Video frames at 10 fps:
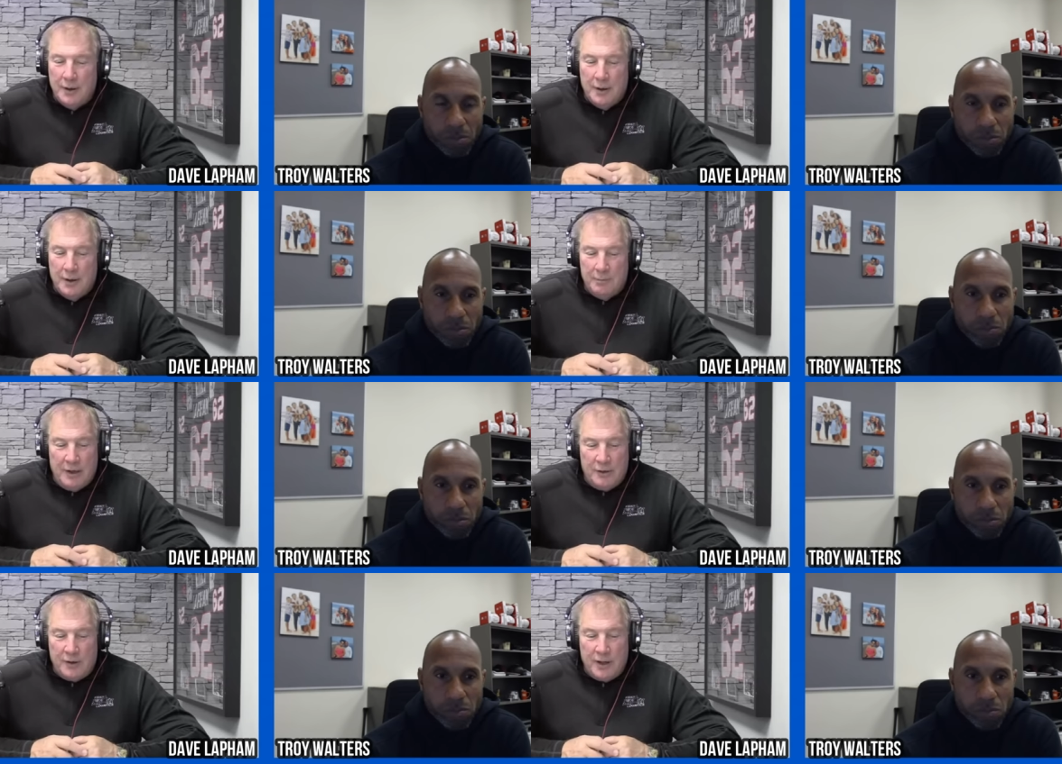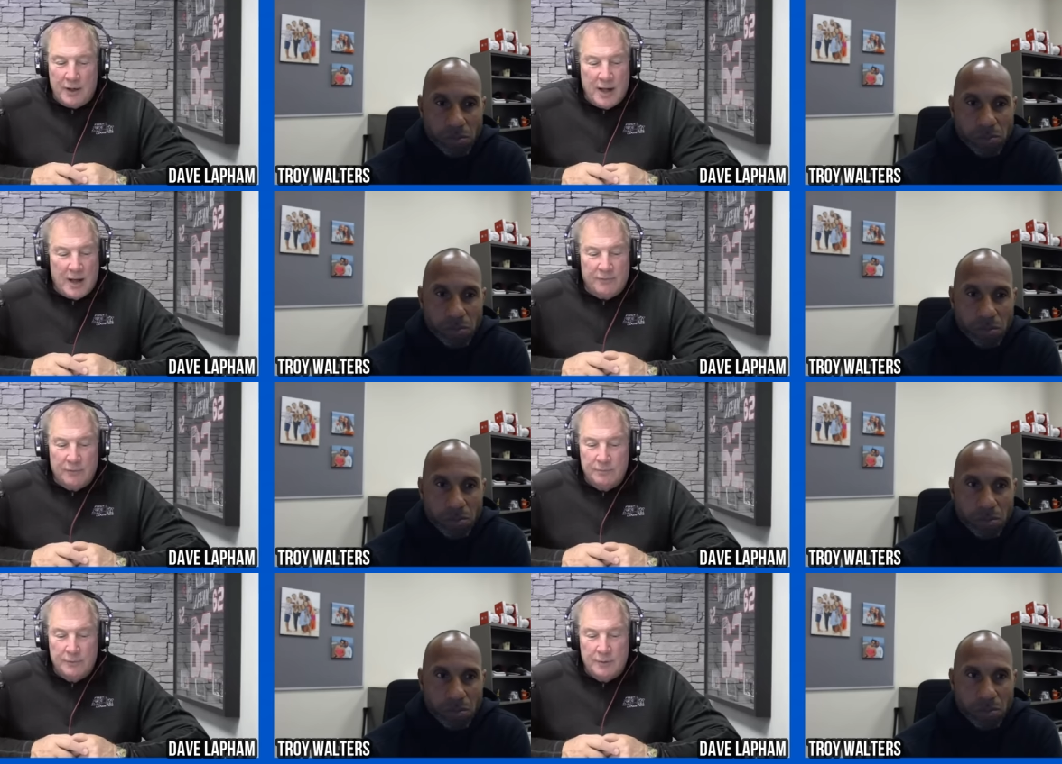Speaker 1: man, you get it out of them.
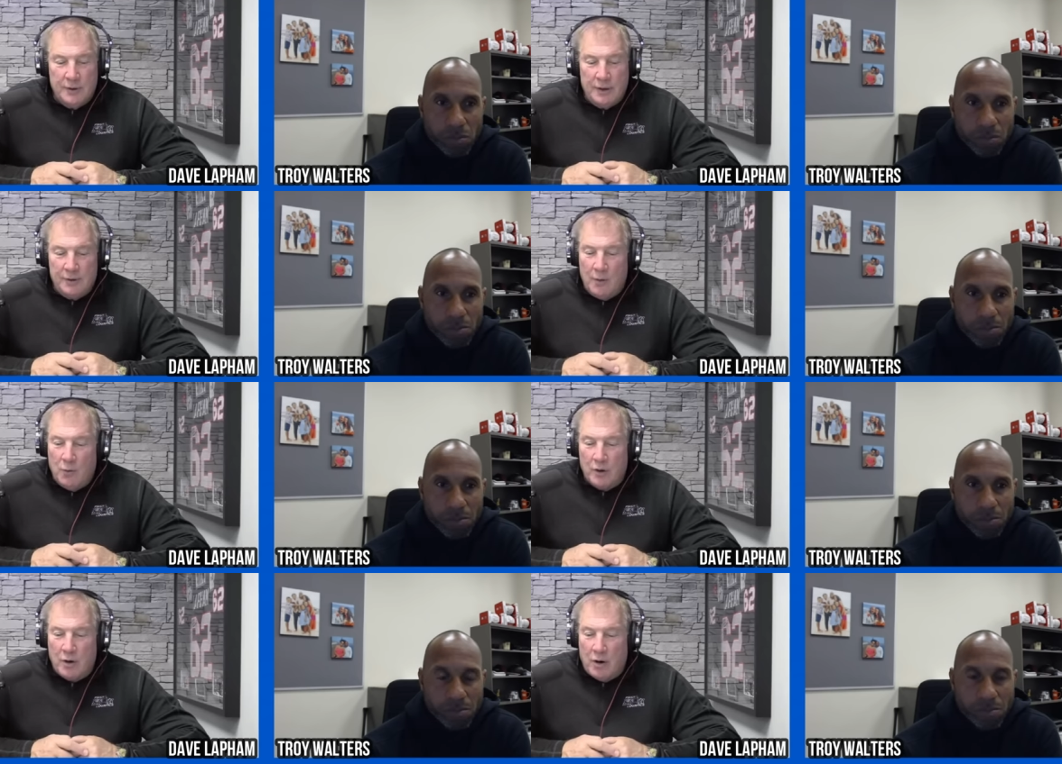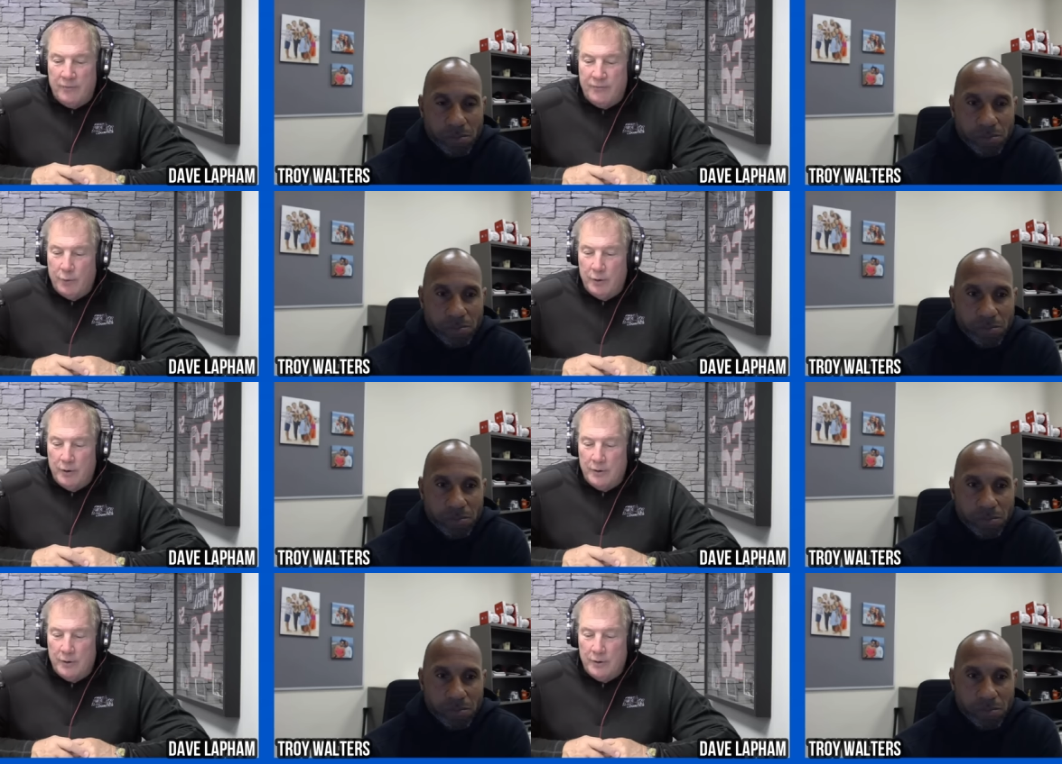They they work hard for you.